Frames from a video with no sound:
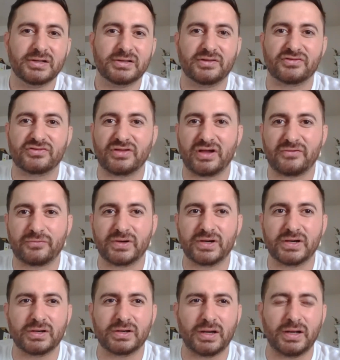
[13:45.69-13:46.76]
The
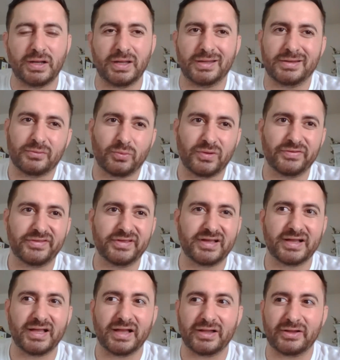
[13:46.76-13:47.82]
software, and one thing
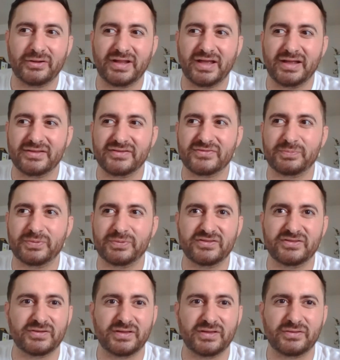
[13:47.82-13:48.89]
I got good at is
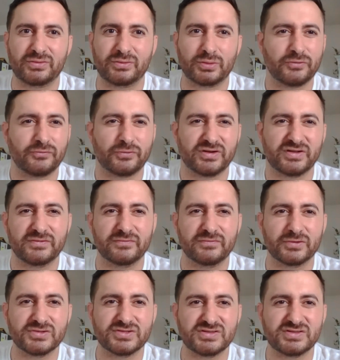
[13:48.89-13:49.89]
putting together 3 or 4 different